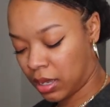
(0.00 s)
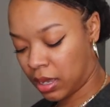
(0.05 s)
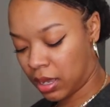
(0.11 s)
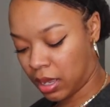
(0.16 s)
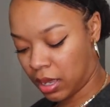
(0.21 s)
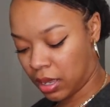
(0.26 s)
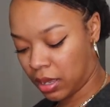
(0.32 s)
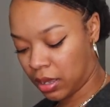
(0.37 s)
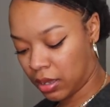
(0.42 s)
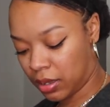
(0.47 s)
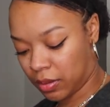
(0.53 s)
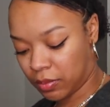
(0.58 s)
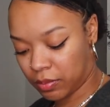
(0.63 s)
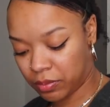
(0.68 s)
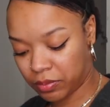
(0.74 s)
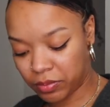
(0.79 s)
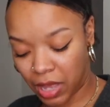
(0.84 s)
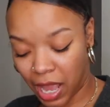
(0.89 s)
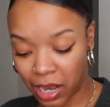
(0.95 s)

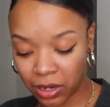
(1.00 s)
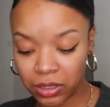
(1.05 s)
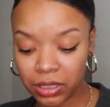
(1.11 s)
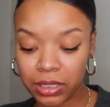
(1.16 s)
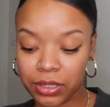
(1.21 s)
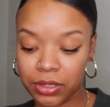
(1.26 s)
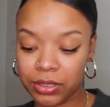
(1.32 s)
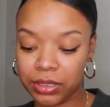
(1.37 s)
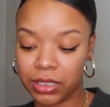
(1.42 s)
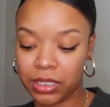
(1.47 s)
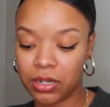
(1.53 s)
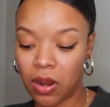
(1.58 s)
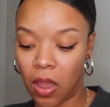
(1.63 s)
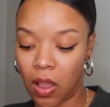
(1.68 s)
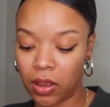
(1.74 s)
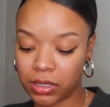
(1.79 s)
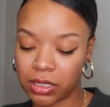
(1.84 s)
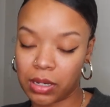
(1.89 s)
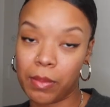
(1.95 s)
um, I could literally
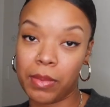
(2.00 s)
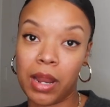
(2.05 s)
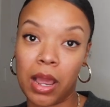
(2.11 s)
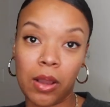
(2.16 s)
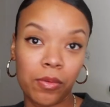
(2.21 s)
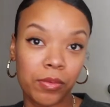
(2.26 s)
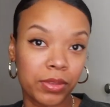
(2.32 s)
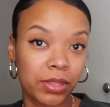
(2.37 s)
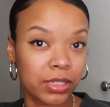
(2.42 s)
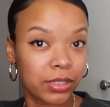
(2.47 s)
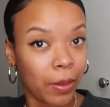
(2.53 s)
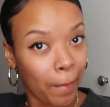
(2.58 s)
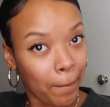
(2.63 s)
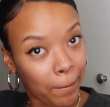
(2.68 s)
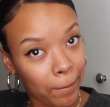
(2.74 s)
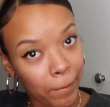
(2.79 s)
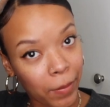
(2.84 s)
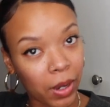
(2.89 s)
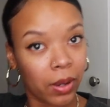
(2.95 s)
knock someone out with
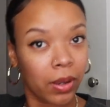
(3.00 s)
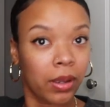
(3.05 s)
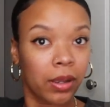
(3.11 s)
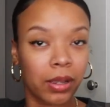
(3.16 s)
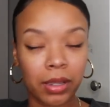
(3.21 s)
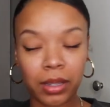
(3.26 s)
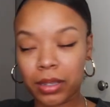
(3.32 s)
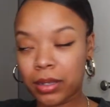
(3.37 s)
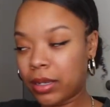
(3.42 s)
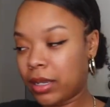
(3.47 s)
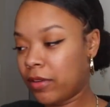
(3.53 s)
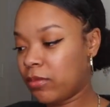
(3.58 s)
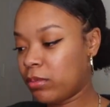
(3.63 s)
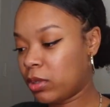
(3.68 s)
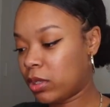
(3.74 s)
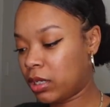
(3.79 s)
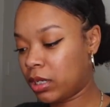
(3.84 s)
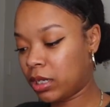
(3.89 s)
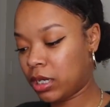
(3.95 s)
this. give
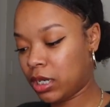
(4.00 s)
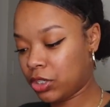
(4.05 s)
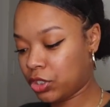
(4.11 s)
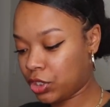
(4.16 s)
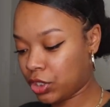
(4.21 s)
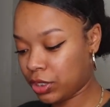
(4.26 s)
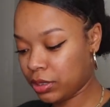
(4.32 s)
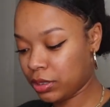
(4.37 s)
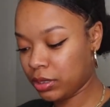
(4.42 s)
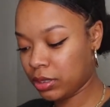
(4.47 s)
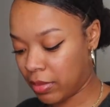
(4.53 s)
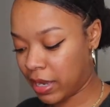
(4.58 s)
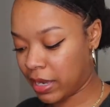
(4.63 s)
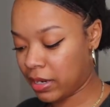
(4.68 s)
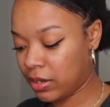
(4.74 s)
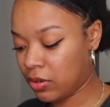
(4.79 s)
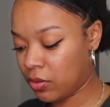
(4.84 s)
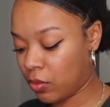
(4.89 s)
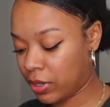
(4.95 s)
them a concussion.
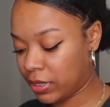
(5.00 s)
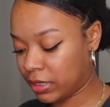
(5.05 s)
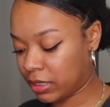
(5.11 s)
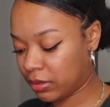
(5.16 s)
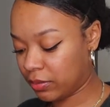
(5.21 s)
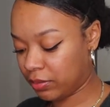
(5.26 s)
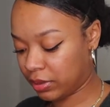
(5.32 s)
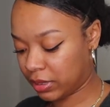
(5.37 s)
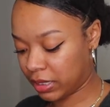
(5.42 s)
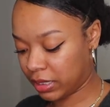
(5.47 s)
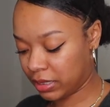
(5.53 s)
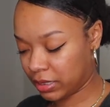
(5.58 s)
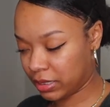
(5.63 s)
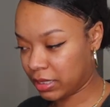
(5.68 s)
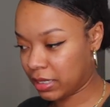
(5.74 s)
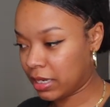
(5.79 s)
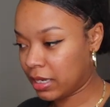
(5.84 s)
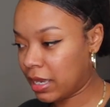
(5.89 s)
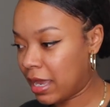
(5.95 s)
My noise
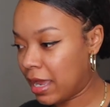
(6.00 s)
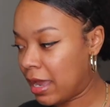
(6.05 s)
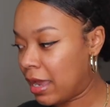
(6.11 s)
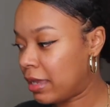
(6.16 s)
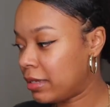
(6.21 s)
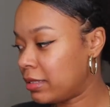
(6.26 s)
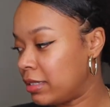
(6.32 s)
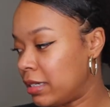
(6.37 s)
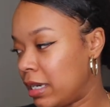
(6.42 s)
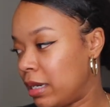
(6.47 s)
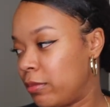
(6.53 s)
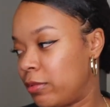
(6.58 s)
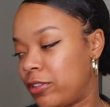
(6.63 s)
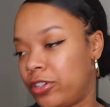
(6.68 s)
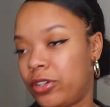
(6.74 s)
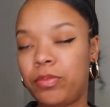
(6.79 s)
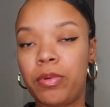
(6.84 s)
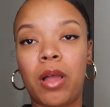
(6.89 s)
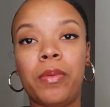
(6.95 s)
complaint ass
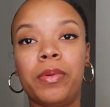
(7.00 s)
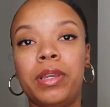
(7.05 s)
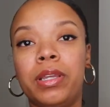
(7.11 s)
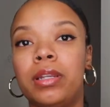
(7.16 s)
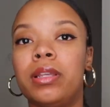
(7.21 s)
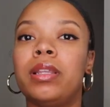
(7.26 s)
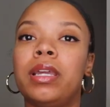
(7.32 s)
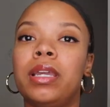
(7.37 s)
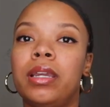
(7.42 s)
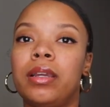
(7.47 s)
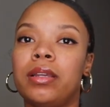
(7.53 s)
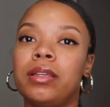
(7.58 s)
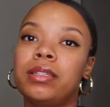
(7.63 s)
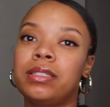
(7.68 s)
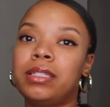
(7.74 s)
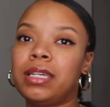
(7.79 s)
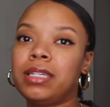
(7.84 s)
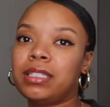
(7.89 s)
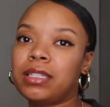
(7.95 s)
neighbors are probably gonna like
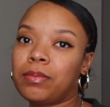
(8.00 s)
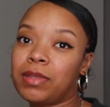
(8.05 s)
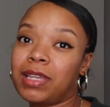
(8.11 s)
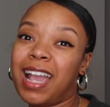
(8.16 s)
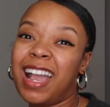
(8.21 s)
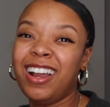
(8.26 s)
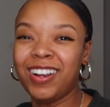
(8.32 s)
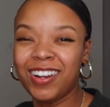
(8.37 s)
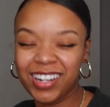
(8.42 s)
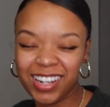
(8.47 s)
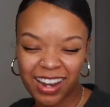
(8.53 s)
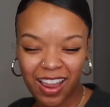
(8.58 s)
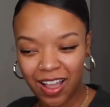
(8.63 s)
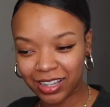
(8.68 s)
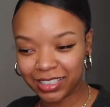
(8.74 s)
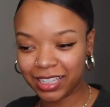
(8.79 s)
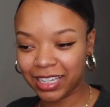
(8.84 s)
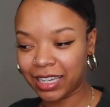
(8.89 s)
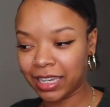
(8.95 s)
say something. I heard
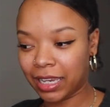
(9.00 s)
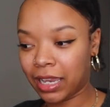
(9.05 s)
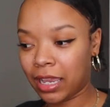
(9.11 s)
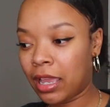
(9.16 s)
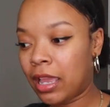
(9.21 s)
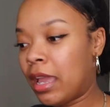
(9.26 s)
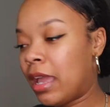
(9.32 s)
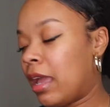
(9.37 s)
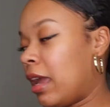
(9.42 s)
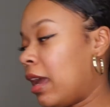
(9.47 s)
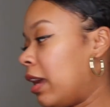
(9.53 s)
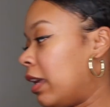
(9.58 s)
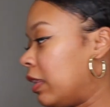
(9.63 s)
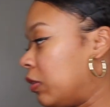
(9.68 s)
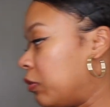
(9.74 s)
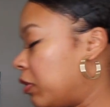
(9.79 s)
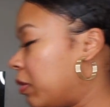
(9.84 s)
knocking at